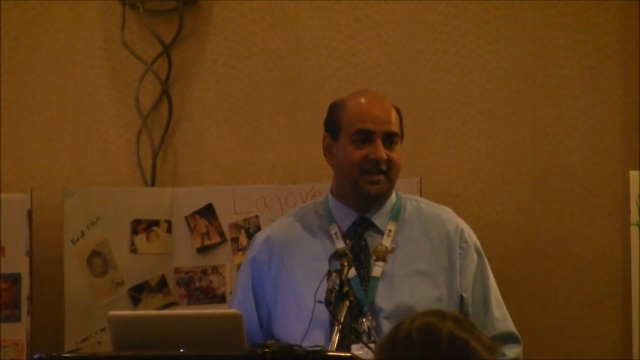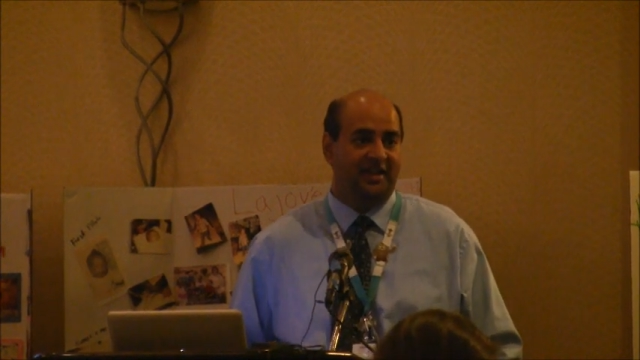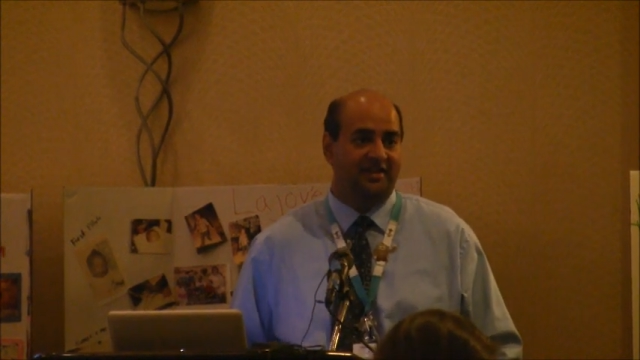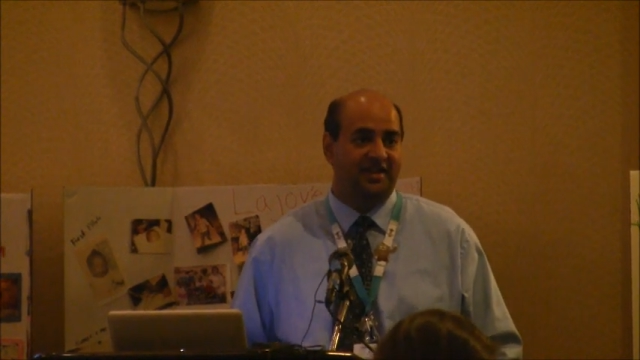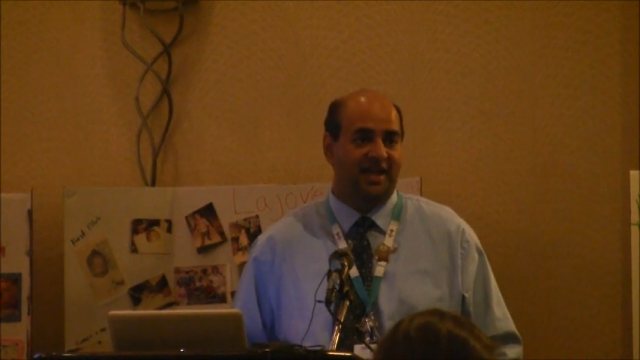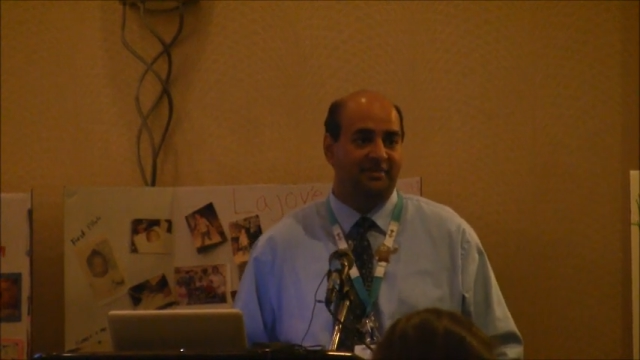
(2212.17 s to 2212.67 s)

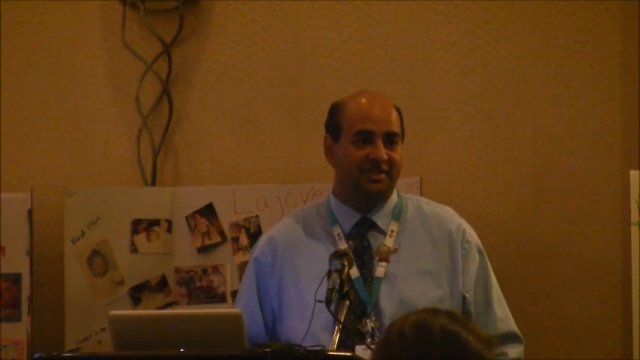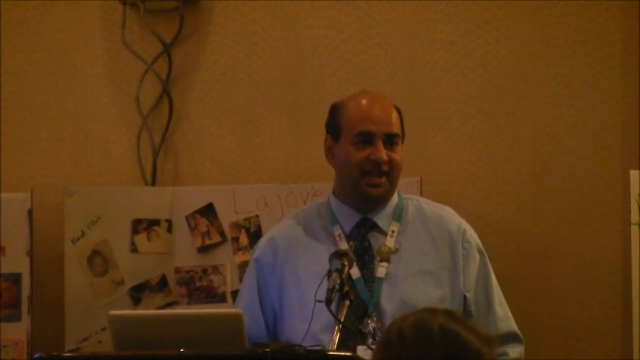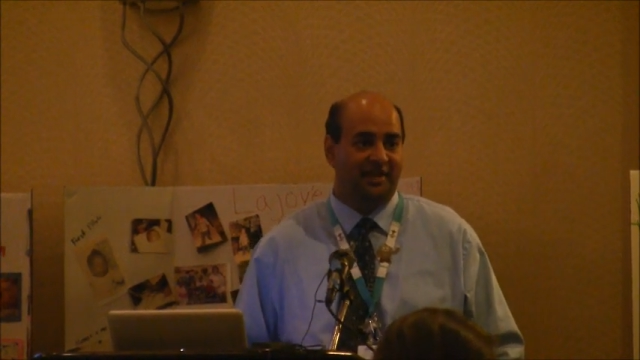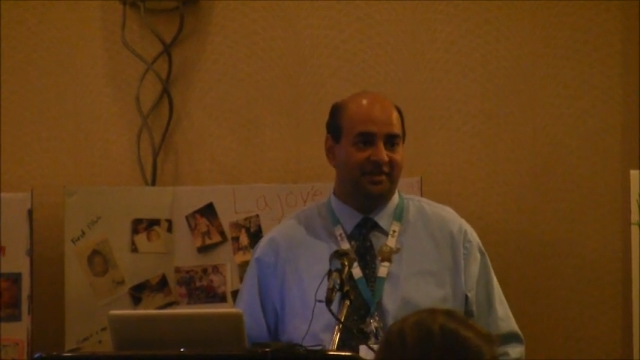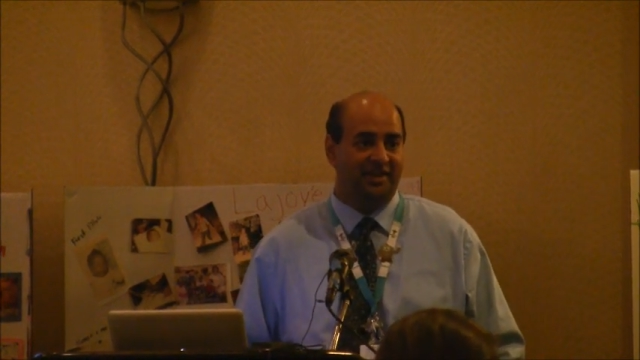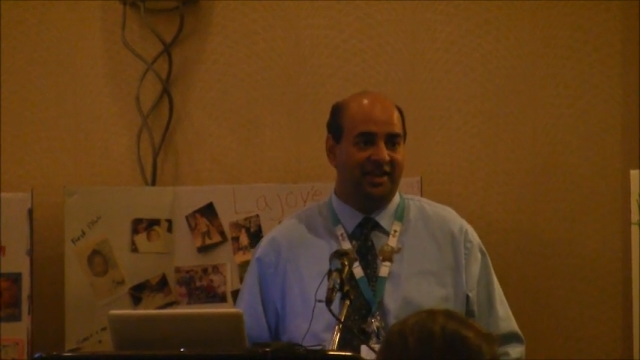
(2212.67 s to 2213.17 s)
And time and
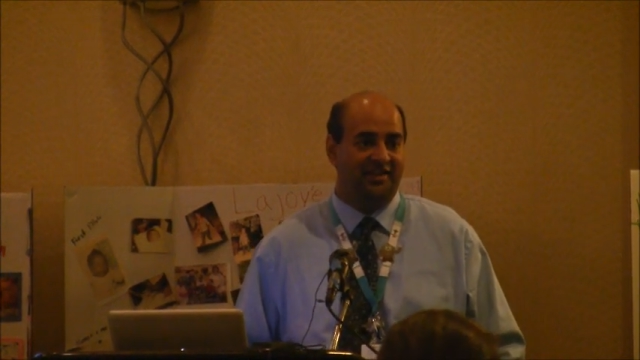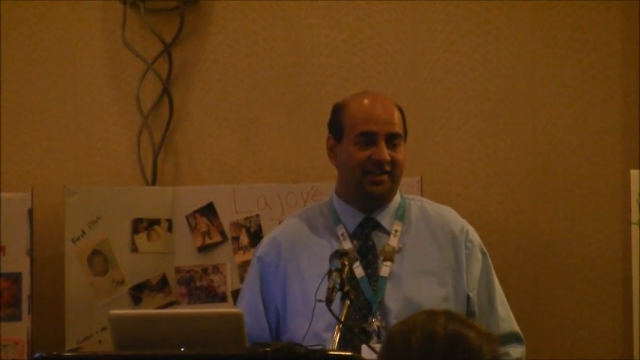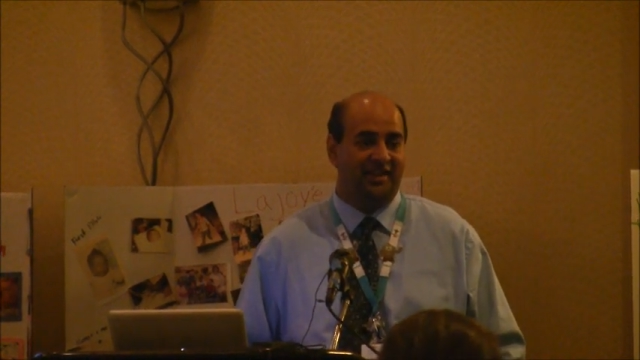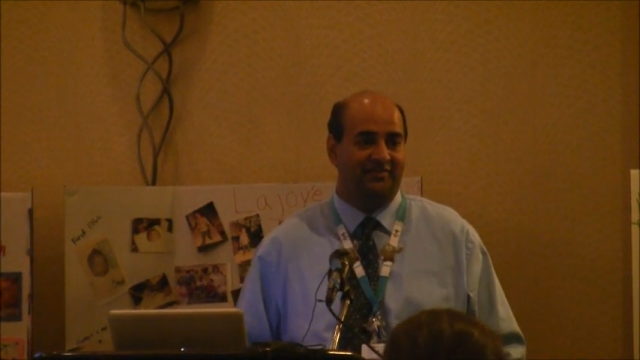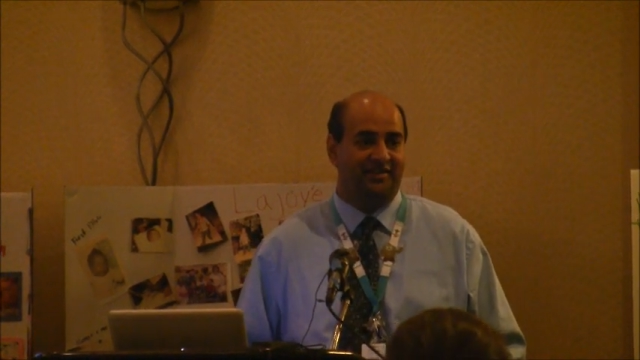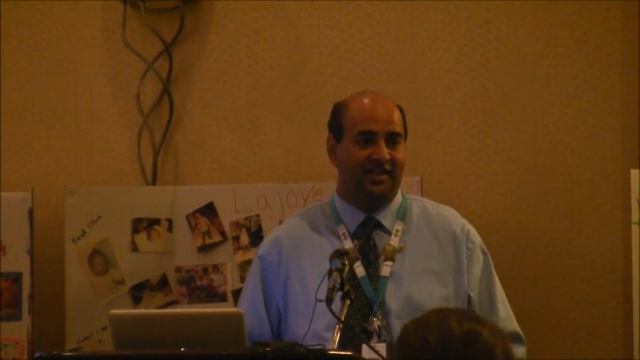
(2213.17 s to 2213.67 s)
time again,
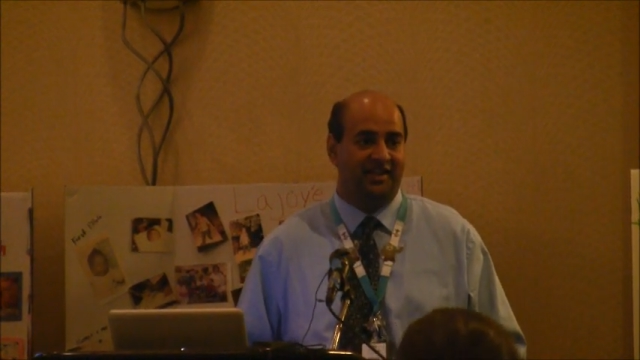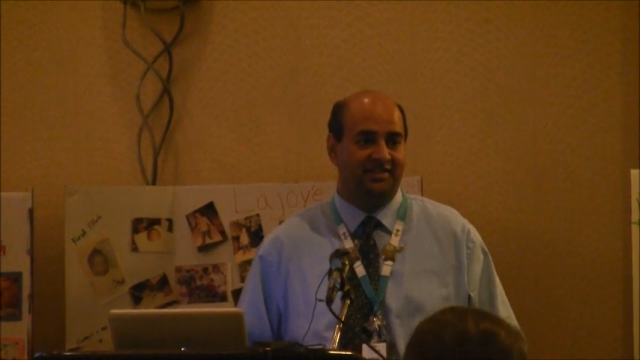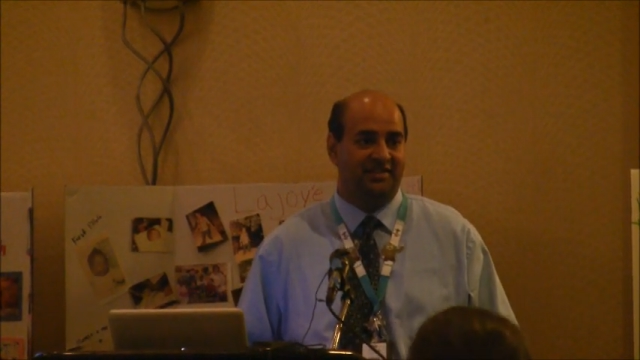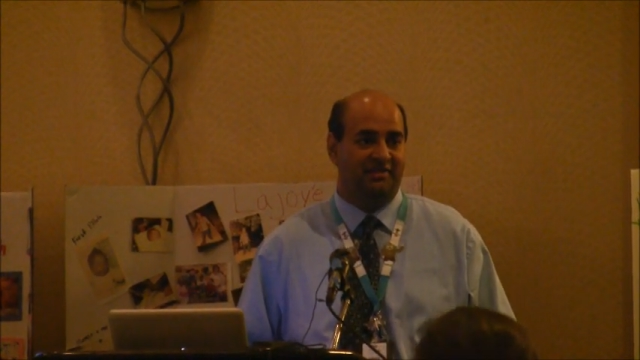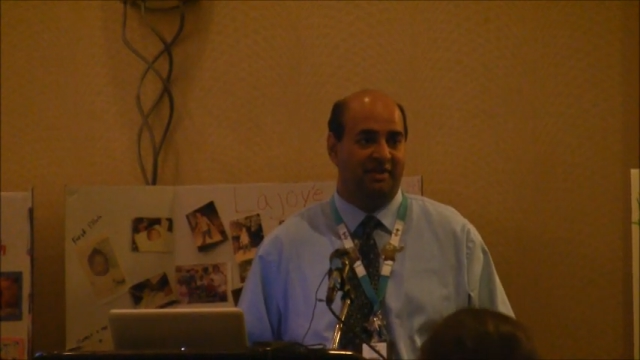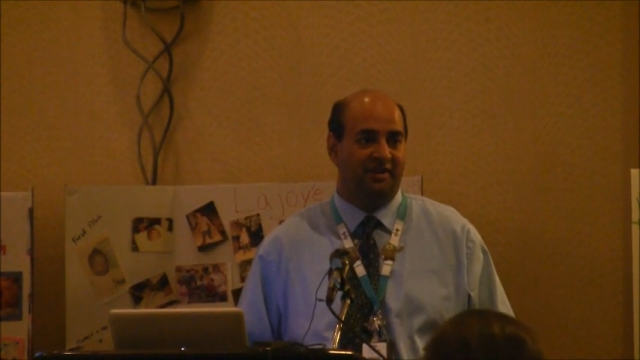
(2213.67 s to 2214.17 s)
the FDA
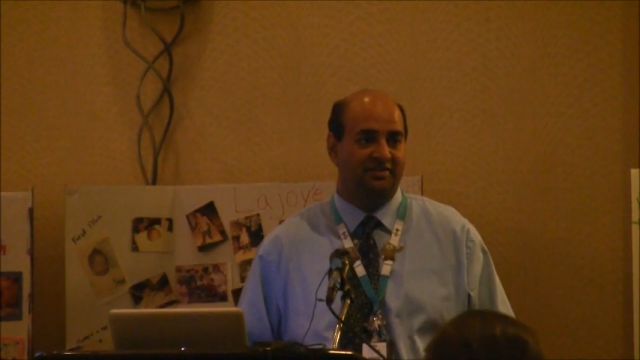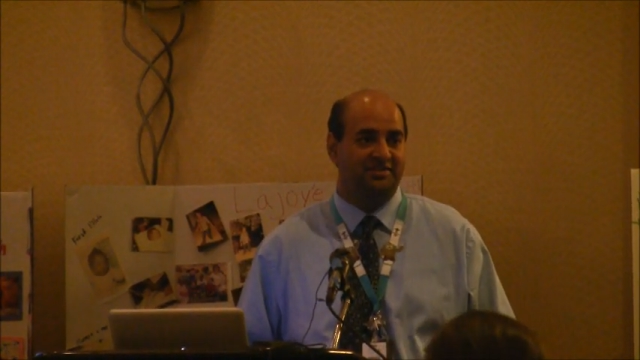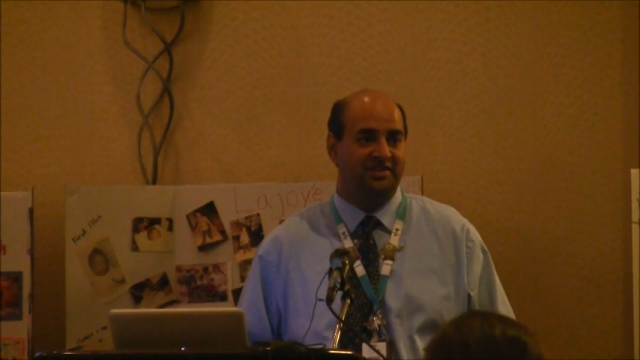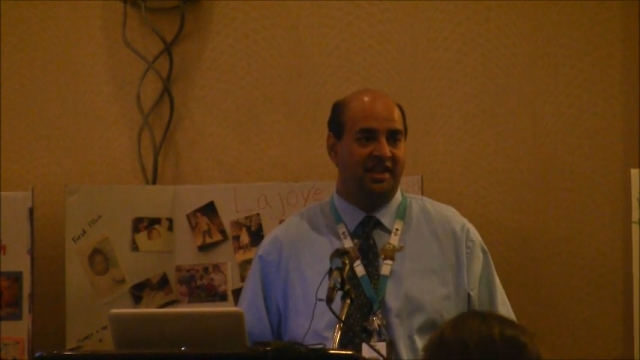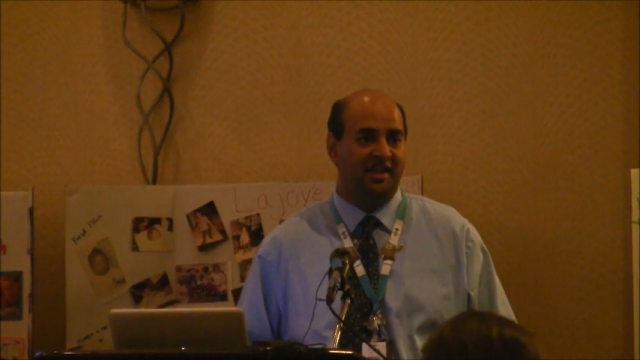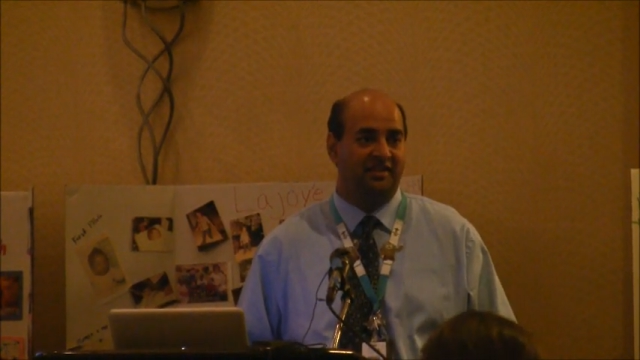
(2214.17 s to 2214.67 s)
has come out
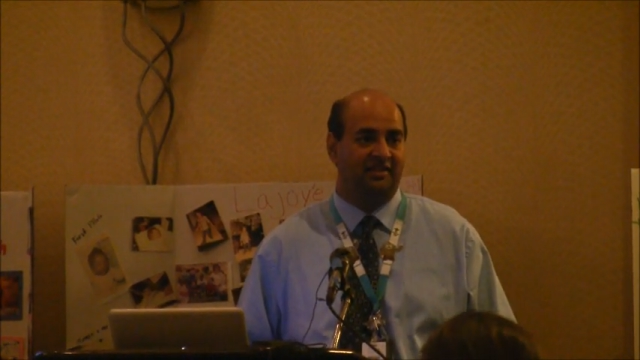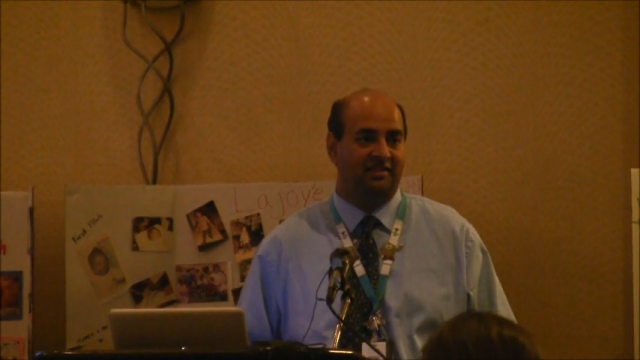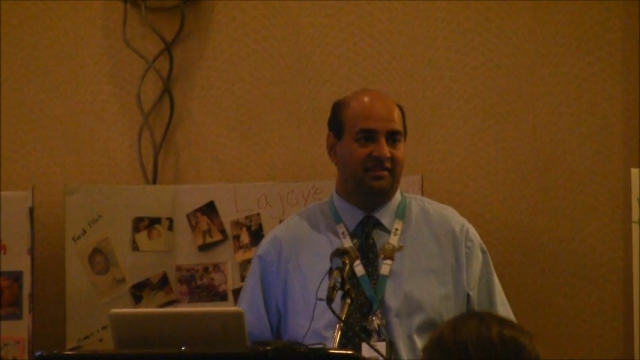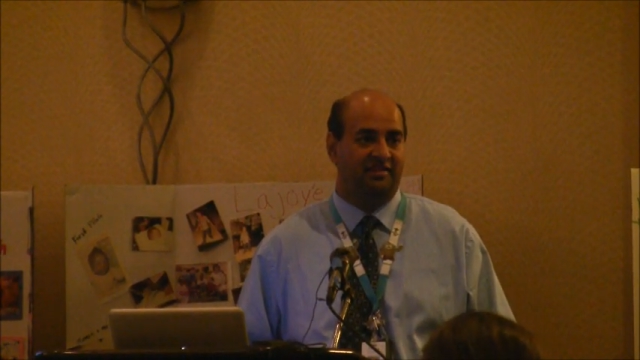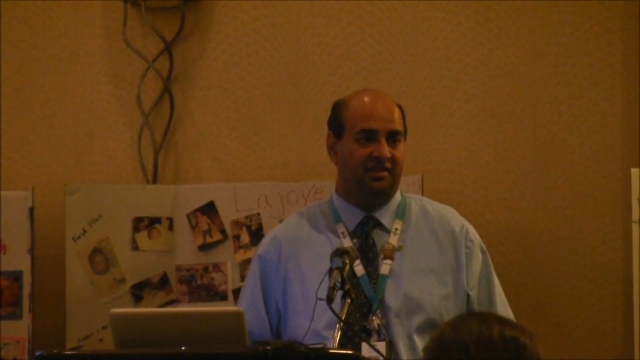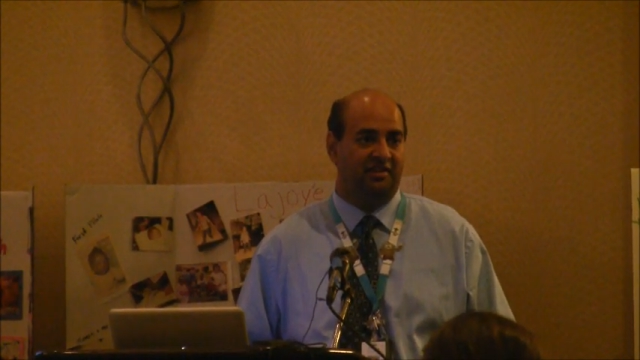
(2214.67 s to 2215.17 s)
saying that
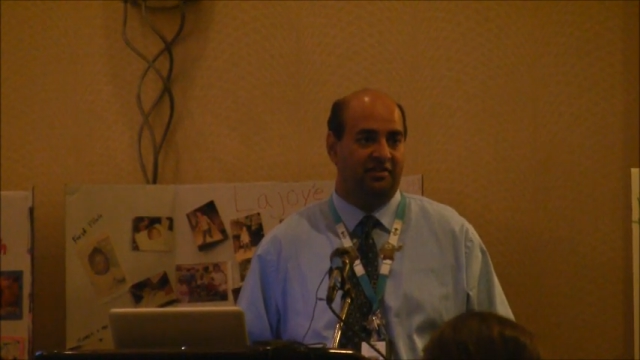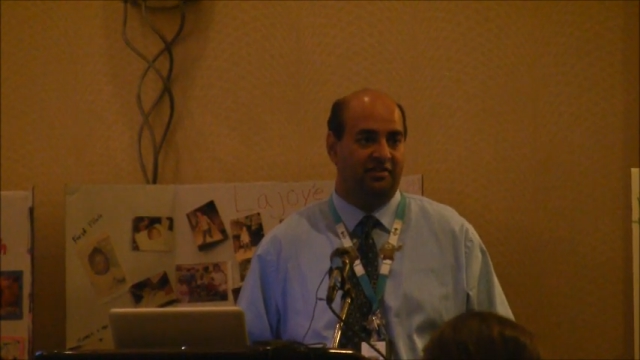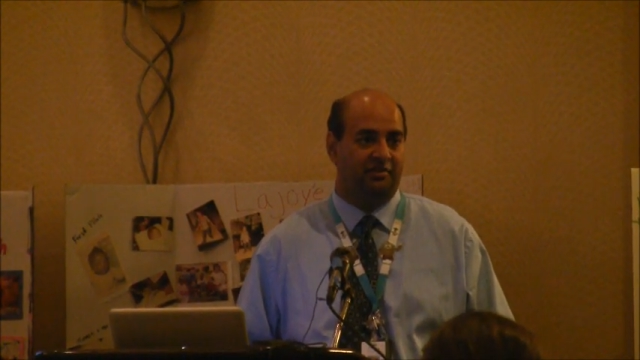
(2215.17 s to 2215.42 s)
the,